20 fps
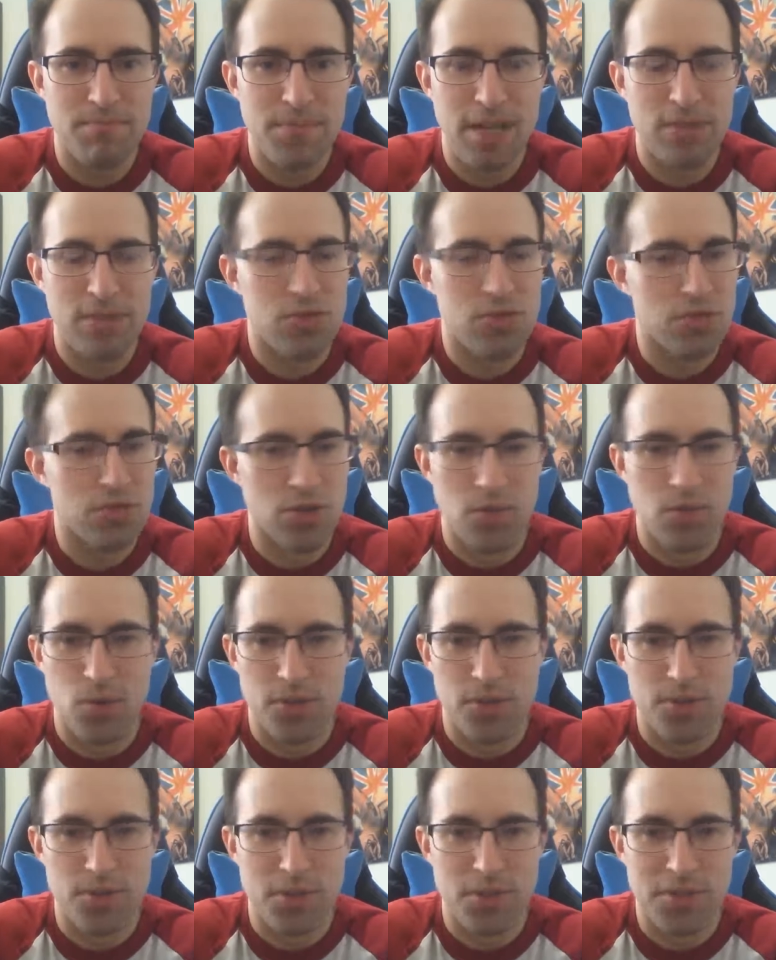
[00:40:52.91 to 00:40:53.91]
And sure, it
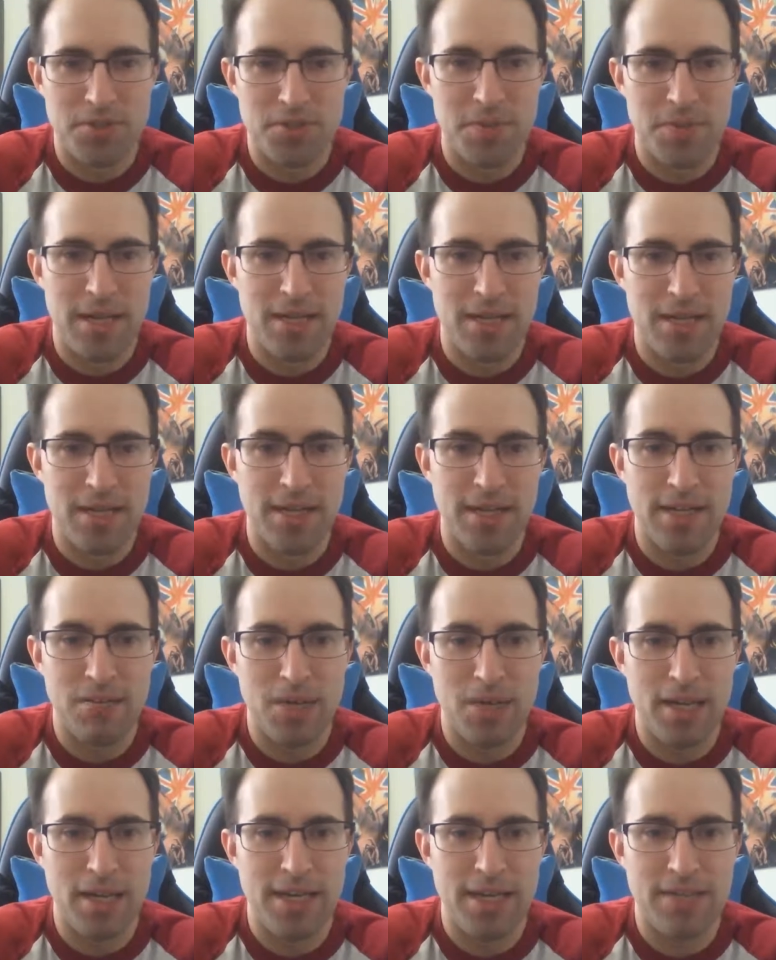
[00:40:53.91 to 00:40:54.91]
works at WrestleMania.
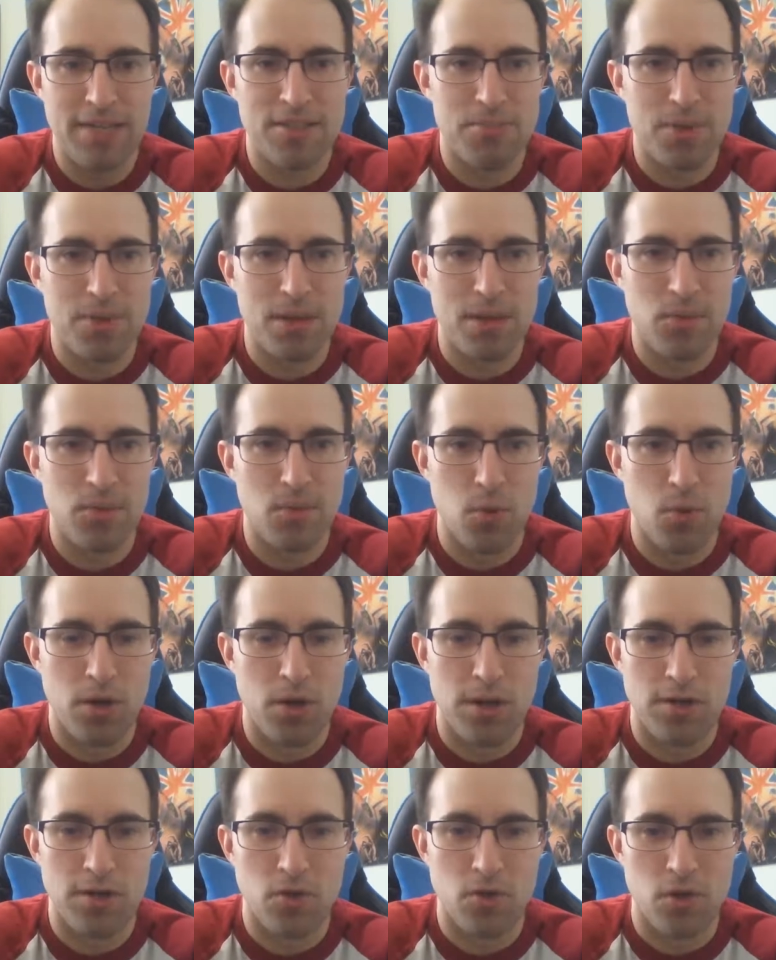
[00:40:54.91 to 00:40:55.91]
And I guess it probably would
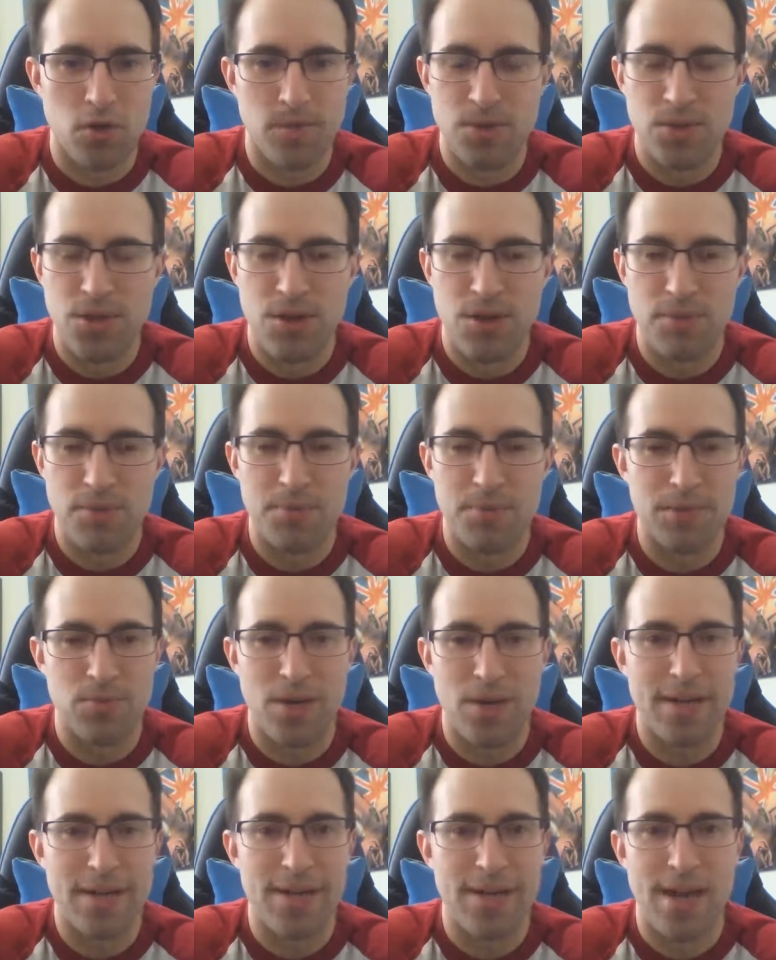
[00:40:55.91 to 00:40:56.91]
work on a normal card, but
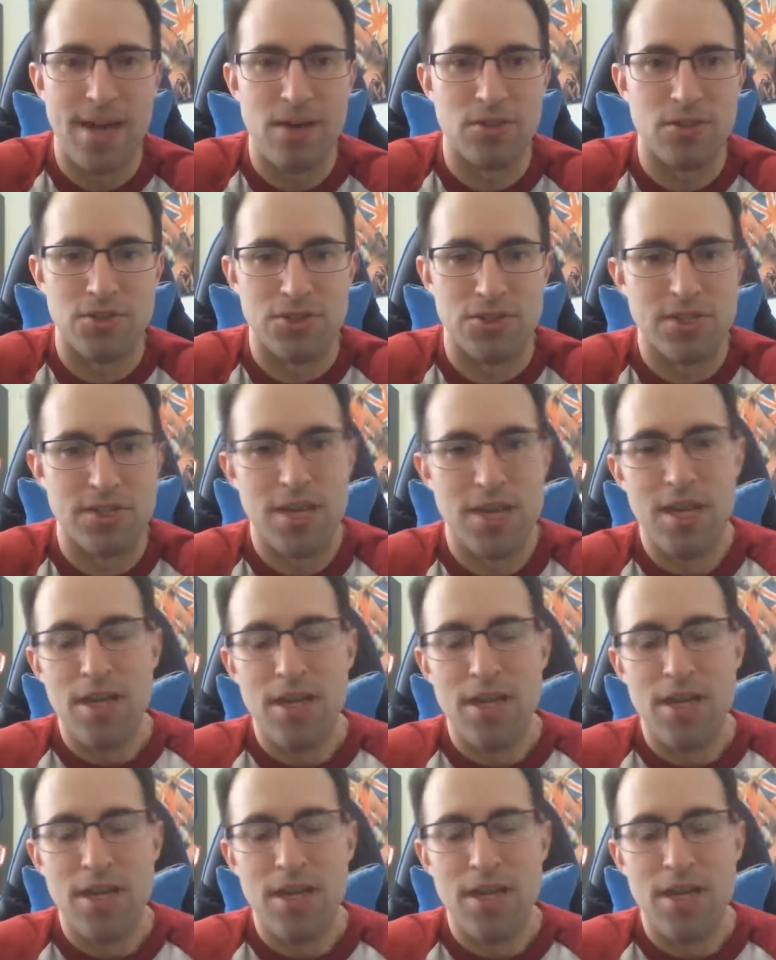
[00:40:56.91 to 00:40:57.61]
right now it's just,